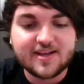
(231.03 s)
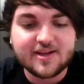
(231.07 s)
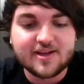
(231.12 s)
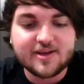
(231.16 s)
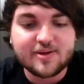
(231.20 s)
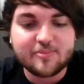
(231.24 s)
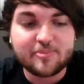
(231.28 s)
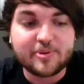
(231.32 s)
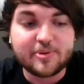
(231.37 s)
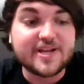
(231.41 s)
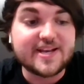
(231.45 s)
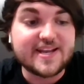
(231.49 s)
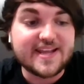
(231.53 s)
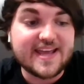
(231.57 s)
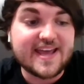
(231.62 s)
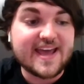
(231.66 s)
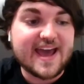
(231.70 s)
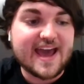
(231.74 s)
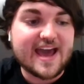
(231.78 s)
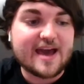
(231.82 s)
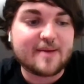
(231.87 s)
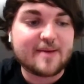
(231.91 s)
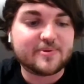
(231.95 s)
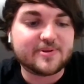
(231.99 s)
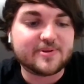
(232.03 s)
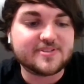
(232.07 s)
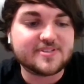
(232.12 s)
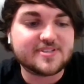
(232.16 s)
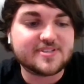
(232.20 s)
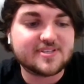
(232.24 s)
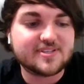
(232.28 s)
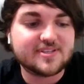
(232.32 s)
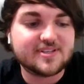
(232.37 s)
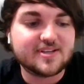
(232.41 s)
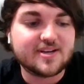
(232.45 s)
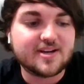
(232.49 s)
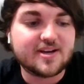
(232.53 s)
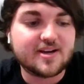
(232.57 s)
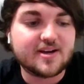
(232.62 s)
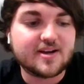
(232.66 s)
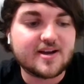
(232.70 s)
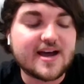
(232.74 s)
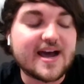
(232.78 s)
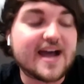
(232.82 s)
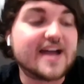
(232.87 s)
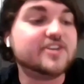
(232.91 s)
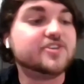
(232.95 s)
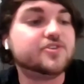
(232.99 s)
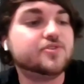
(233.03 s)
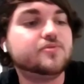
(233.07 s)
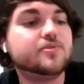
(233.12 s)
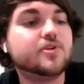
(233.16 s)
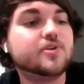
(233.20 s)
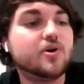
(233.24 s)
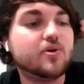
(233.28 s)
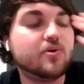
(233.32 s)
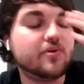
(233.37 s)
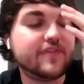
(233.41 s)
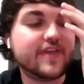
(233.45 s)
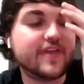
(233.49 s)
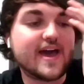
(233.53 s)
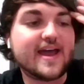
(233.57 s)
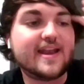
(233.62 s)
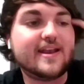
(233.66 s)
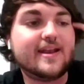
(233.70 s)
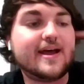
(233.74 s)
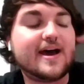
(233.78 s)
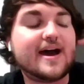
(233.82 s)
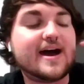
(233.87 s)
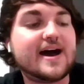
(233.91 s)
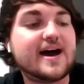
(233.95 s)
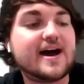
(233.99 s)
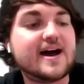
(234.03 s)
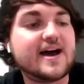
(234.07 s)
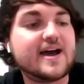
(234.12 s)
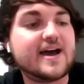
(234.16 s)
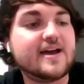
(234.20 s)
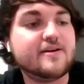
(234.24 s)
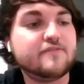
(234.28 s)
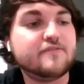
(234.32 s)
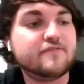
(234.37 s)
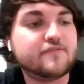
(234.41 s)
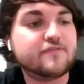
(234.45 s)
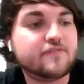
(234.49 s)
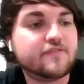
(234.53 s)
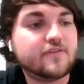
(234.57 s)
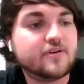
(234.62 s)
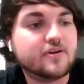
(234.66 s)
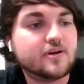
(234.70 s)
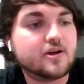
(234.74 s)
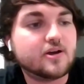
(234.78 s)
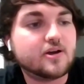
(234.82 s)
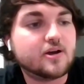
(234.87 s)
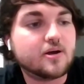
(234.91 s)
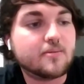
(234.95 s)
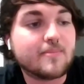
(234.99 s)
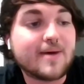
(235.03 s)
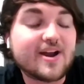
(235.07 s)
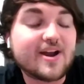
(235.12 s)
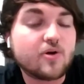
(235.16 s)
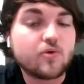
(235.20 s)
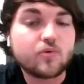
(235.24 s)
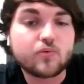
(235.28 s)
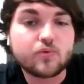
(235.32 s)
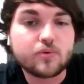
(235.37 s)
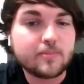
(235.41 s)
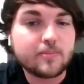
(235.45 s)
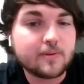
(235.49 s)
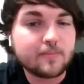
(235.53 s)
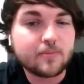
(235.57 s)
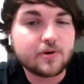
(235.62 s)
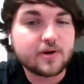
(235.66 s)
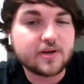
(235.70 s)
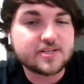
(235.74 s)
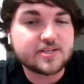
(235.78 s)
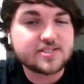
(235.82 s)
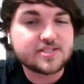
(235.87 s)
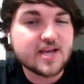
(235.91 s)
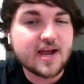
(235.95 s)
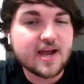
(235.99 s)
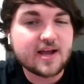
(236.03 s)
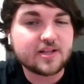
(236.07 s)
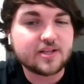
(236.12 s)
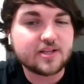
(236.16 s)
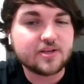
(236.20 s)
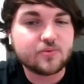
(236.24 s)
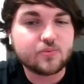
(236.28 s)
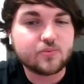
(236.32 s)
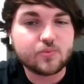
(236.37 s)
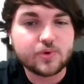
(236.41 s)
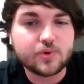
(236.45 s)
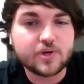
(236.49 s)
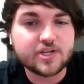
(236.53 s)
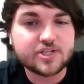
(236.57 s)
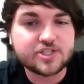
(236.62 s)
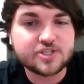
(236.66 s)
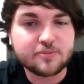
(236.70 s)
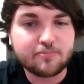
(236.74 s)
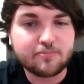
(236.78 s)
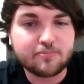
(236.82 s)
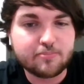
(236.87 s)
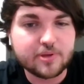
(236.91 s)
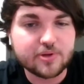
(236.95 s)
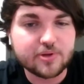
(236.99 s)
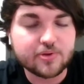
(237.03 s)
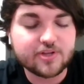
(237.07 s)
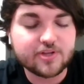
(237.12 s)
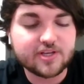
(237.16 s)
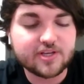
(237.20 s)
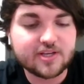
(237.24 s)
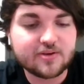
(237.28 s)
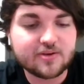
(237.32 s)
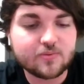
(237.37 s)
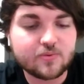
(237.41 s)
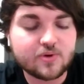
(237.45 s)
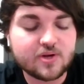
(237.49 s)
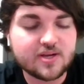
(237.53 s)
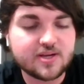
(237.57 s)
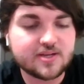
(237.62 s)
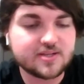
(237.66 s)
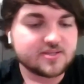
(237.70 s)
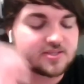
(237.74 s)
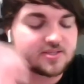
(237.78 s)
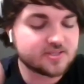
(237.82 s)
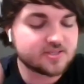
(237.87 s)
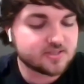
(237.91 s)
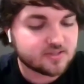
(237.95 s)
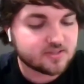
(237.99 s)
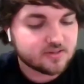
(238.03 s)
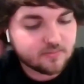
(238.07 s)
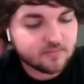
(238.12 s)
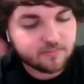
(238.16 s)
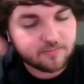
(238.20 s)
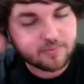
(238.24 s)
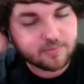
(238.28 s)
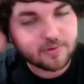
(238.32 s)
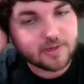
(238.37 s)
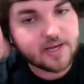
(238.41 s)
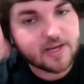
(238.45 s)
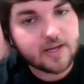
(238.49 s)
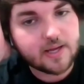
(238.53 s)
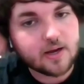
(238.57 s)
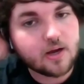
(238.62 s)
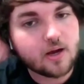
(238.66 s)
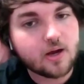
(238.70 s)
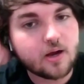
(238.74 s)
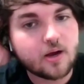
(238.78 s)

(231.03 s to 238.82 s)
But it happens. I do know that Hive, I don't remember exactly which building it was, but